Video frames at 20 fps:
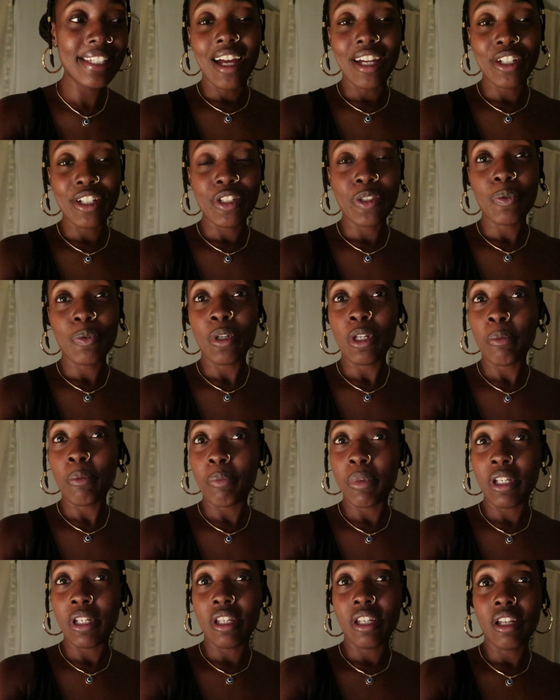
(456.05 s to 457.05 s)
I just want to
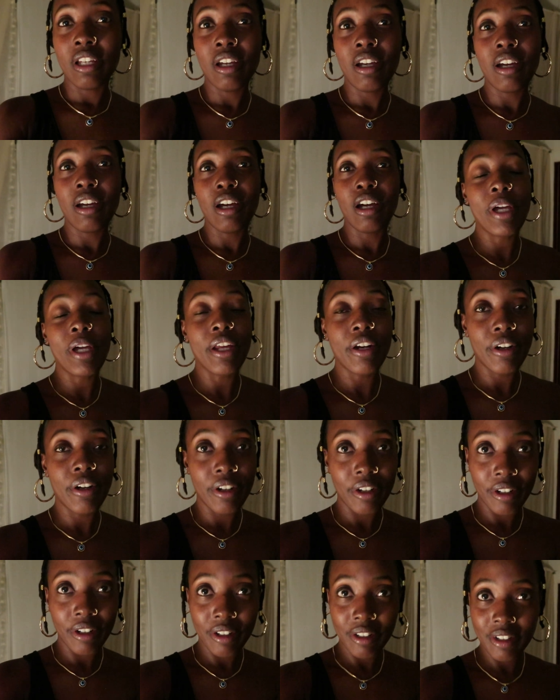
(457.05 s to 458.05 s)
be
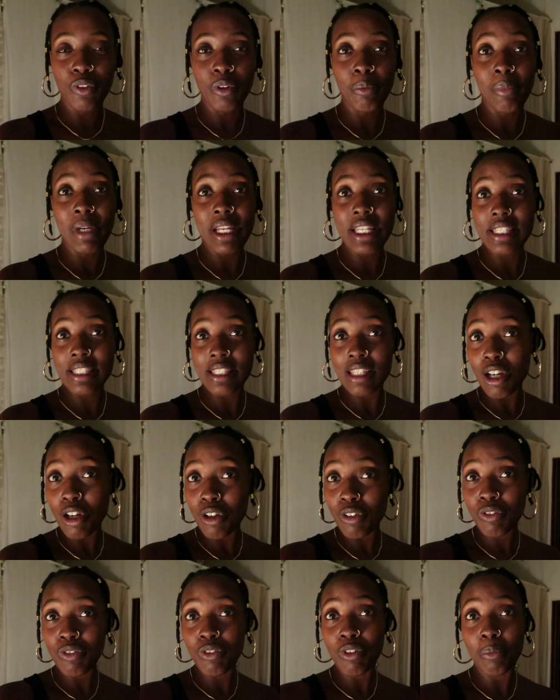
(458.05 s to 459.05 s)
better for
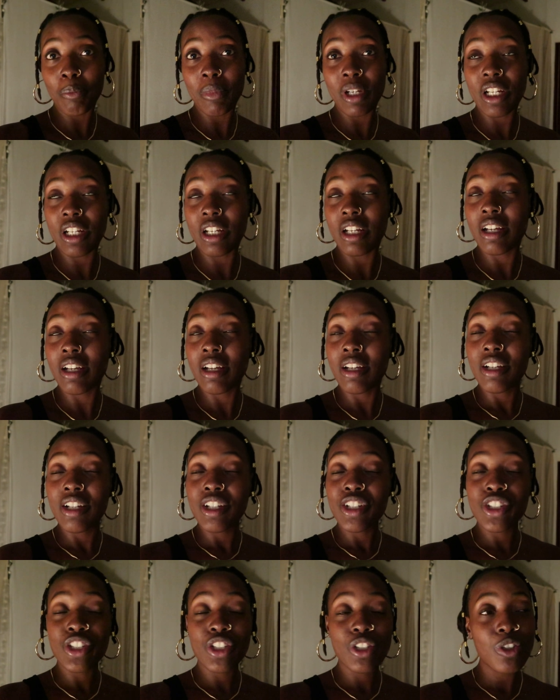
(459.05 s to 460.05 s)
myself, for my
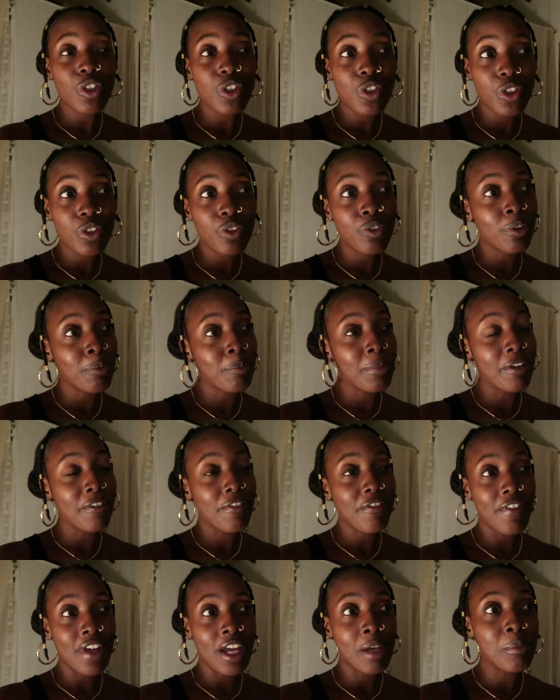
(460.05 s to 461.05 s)
children, for my
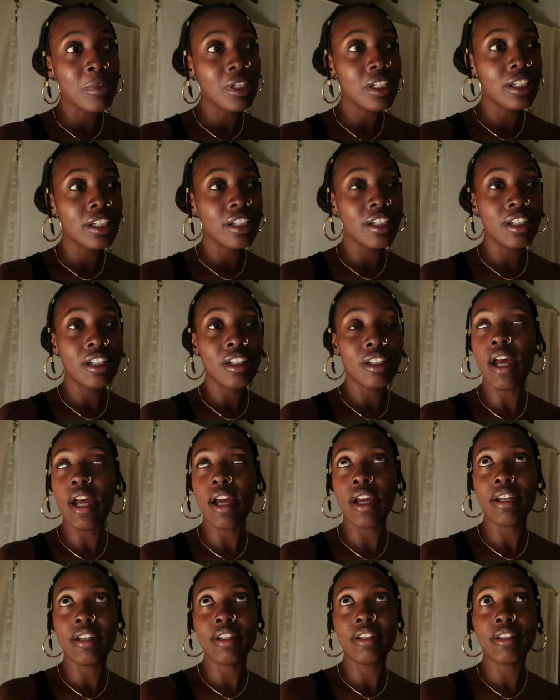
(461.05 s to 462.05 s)
family,
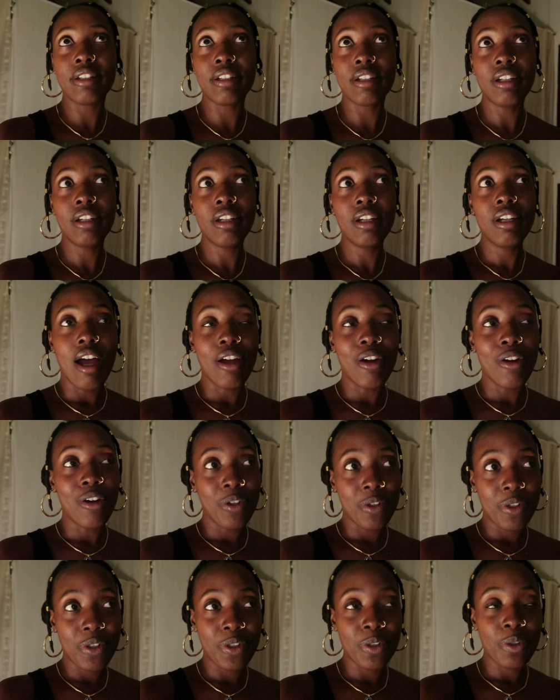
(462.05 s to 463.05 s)
and I
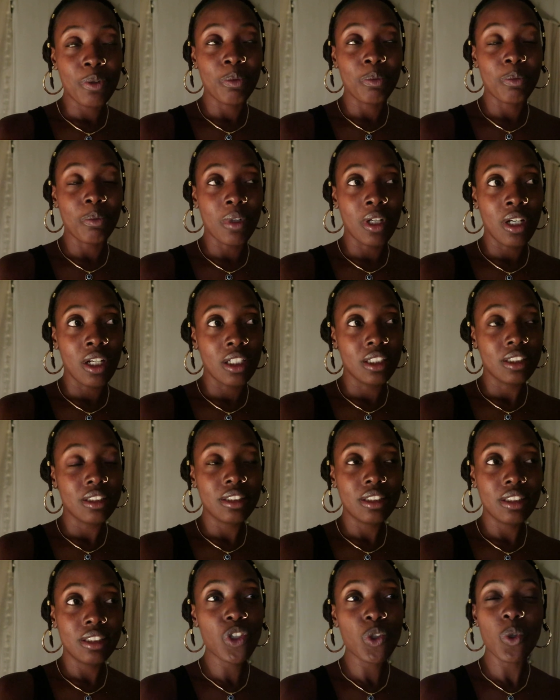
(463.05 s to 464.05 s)
also want
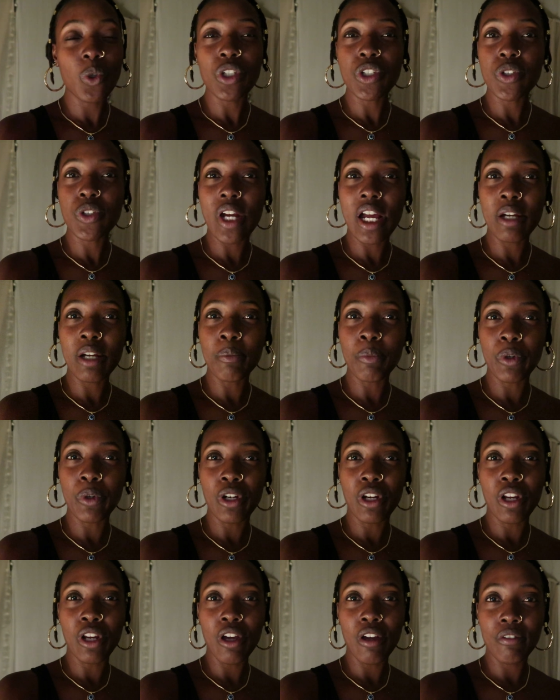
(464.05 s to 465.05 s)
to attract more
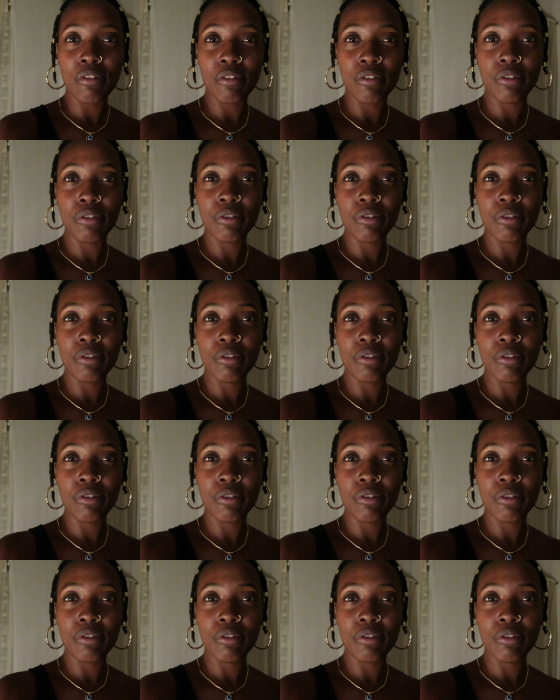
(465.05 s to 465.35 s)
love.